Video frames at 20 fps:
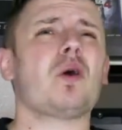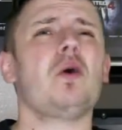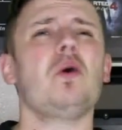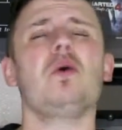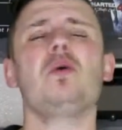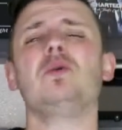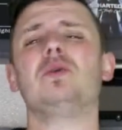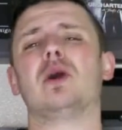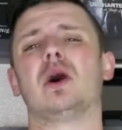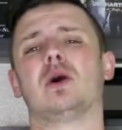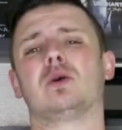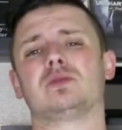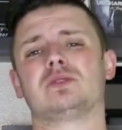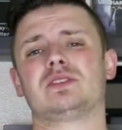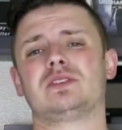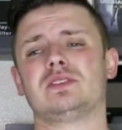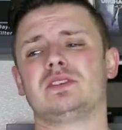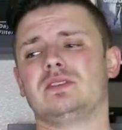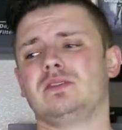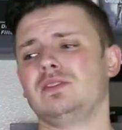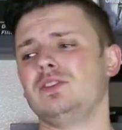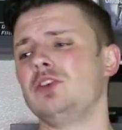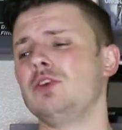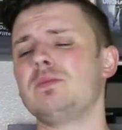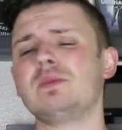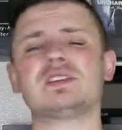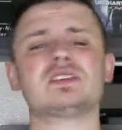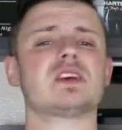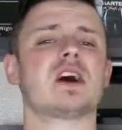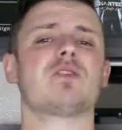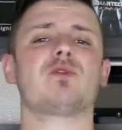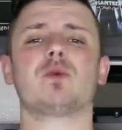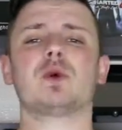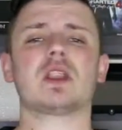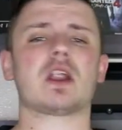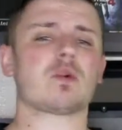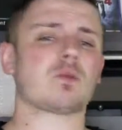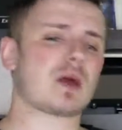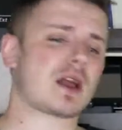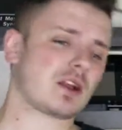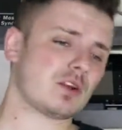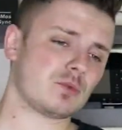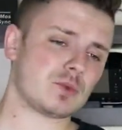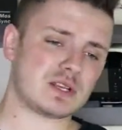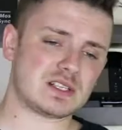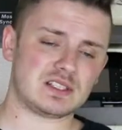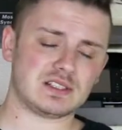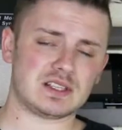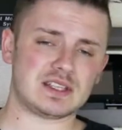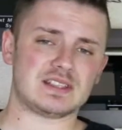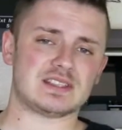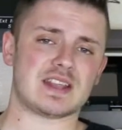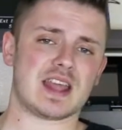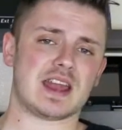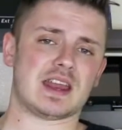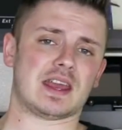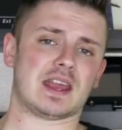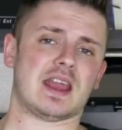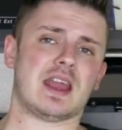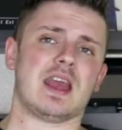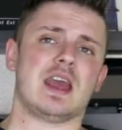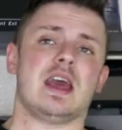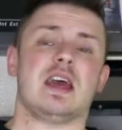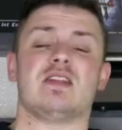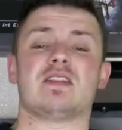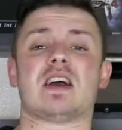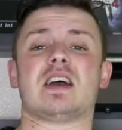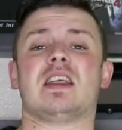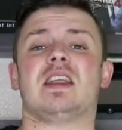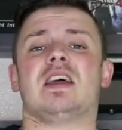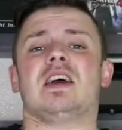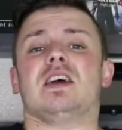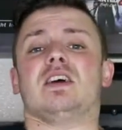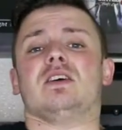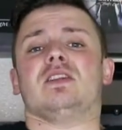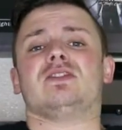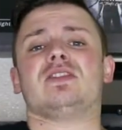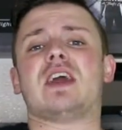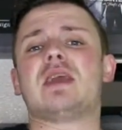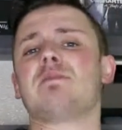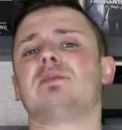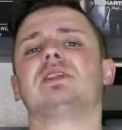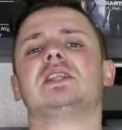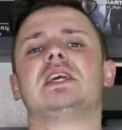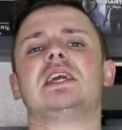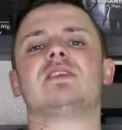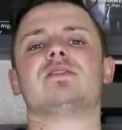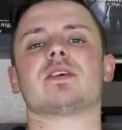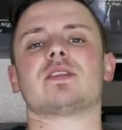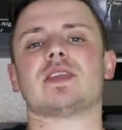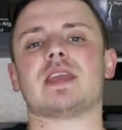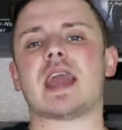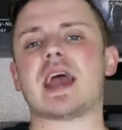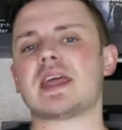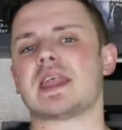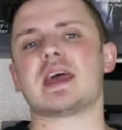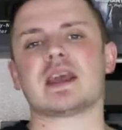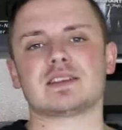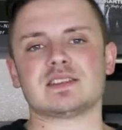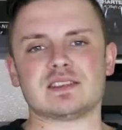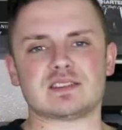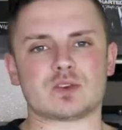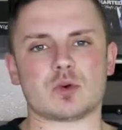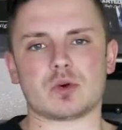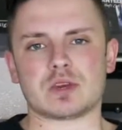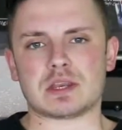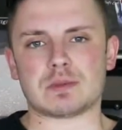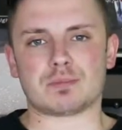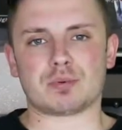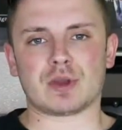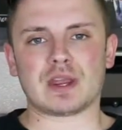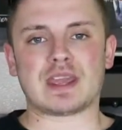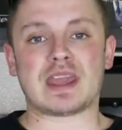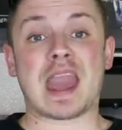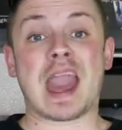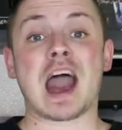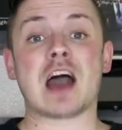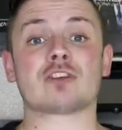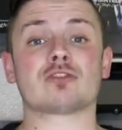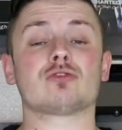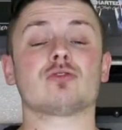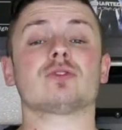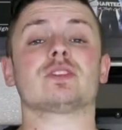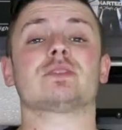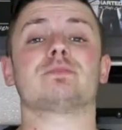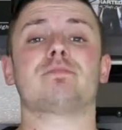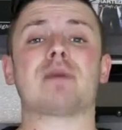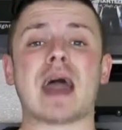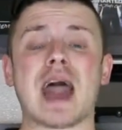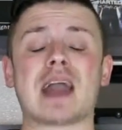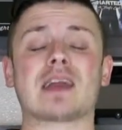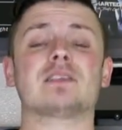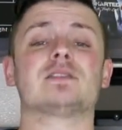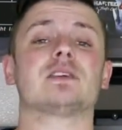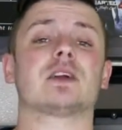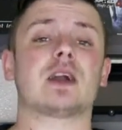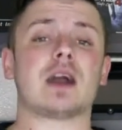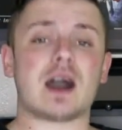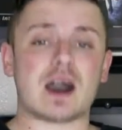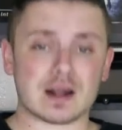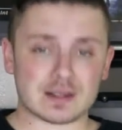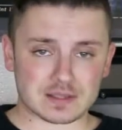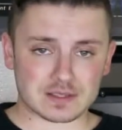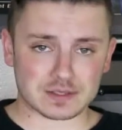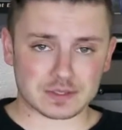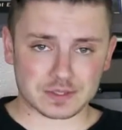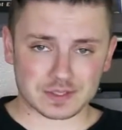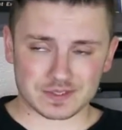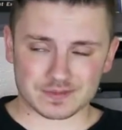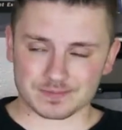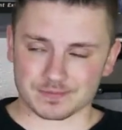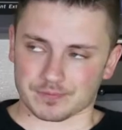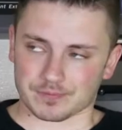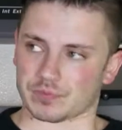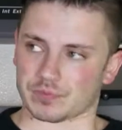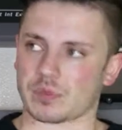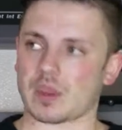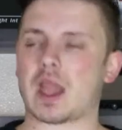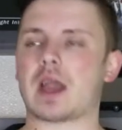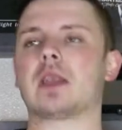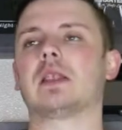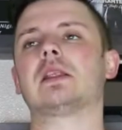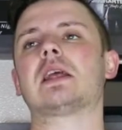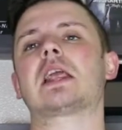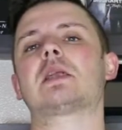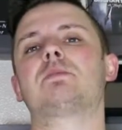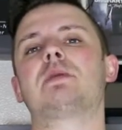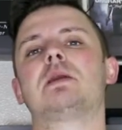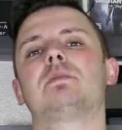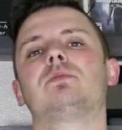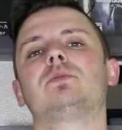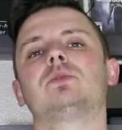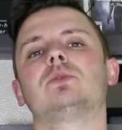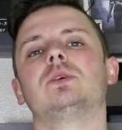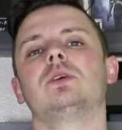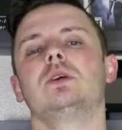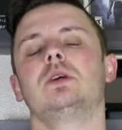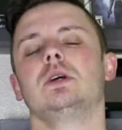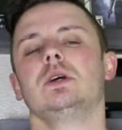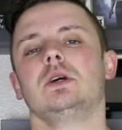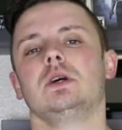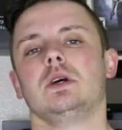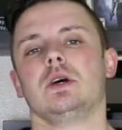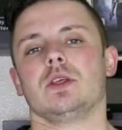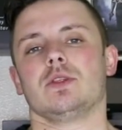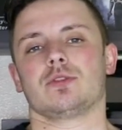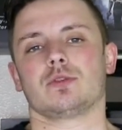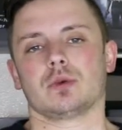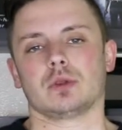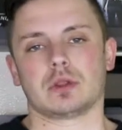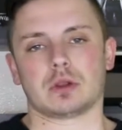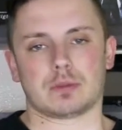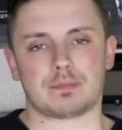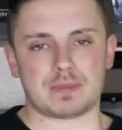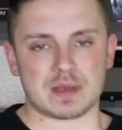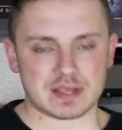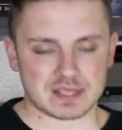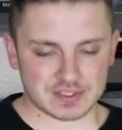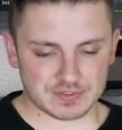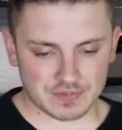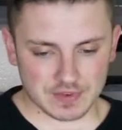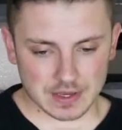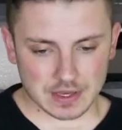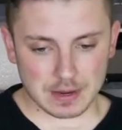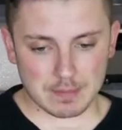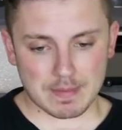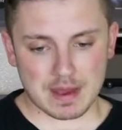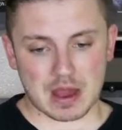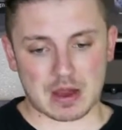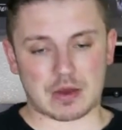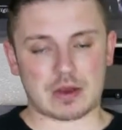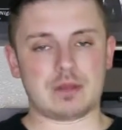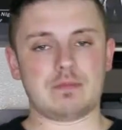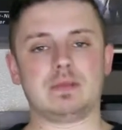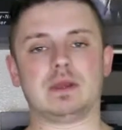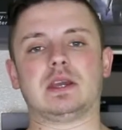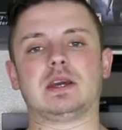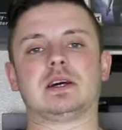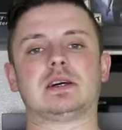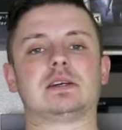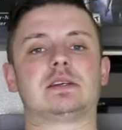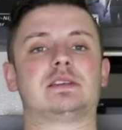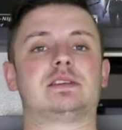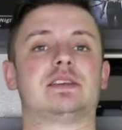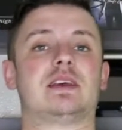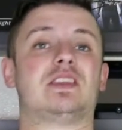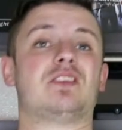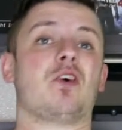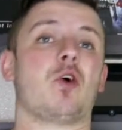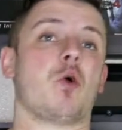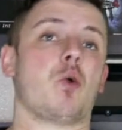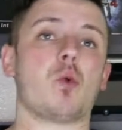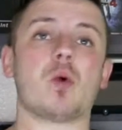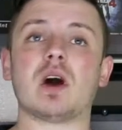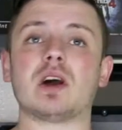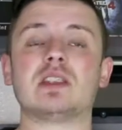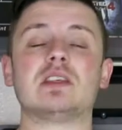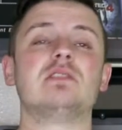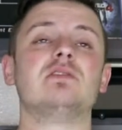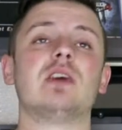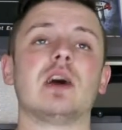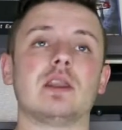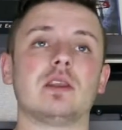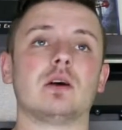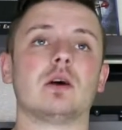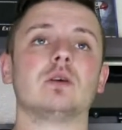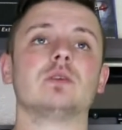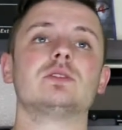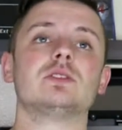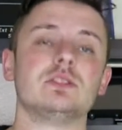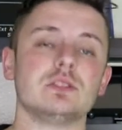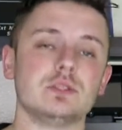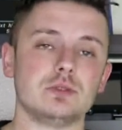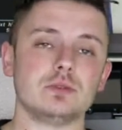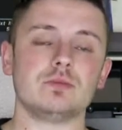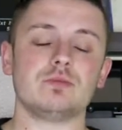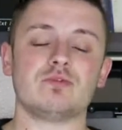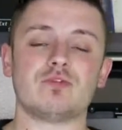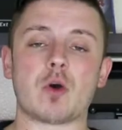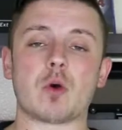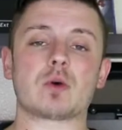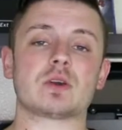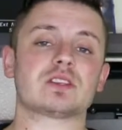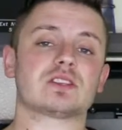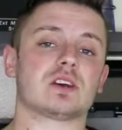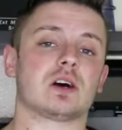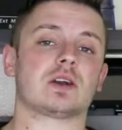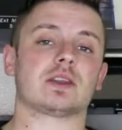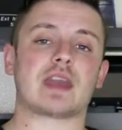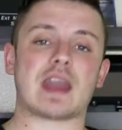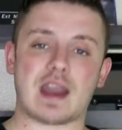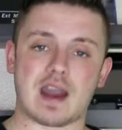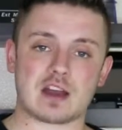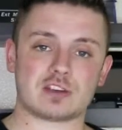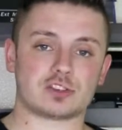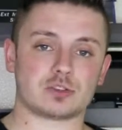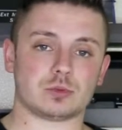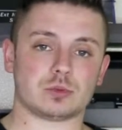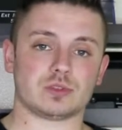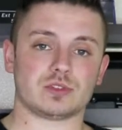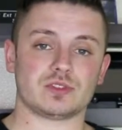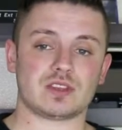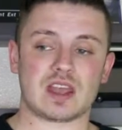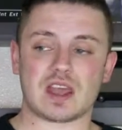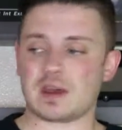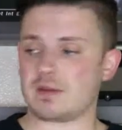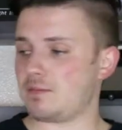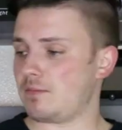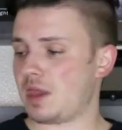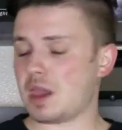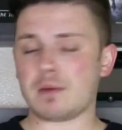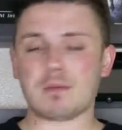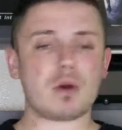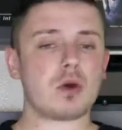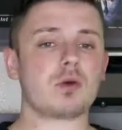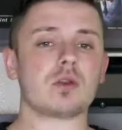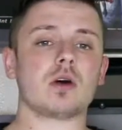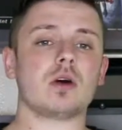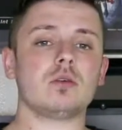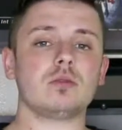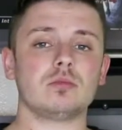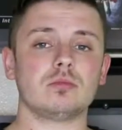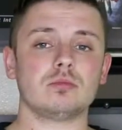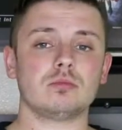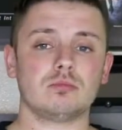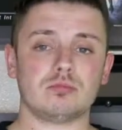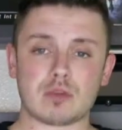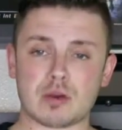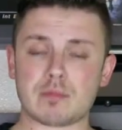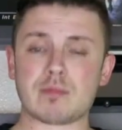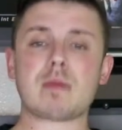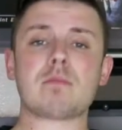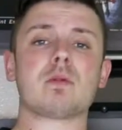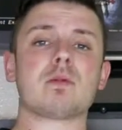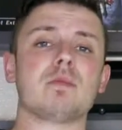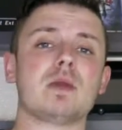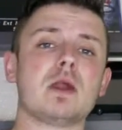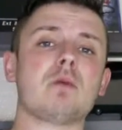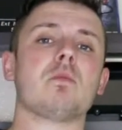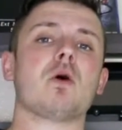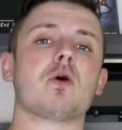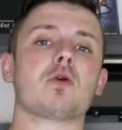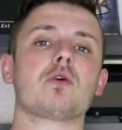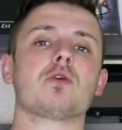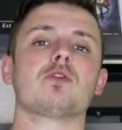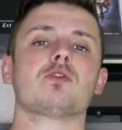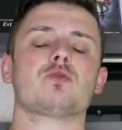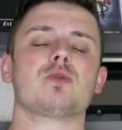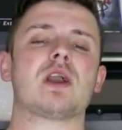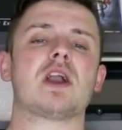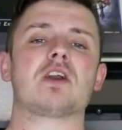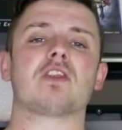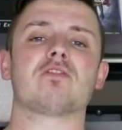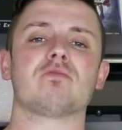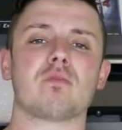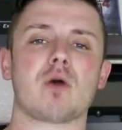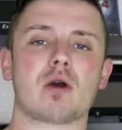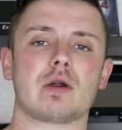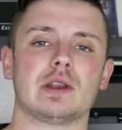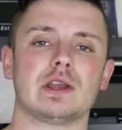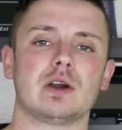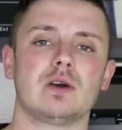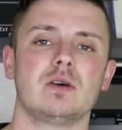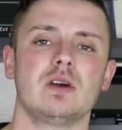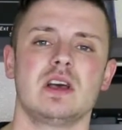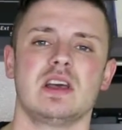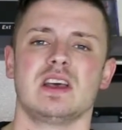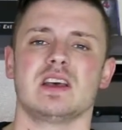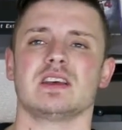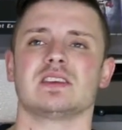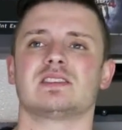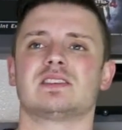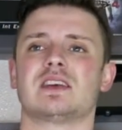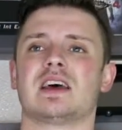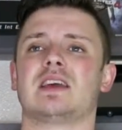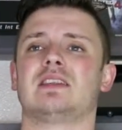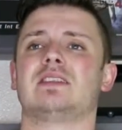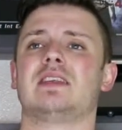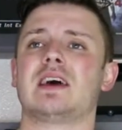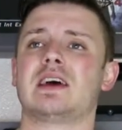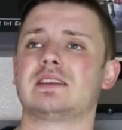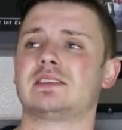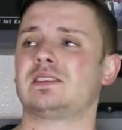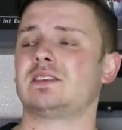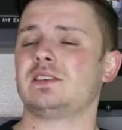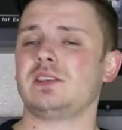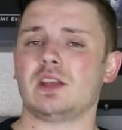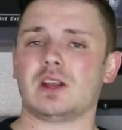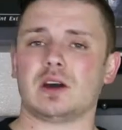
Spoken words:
Who knows? Ubisoft went on record recently stating that they believe that the NX is going to bring casuals back to consoles. And a lot of people threw a little piss fit about it because they don't want Nintendo to focus on casuals. And Miyamoto, remember Miyamoto, creator of Mario, said that,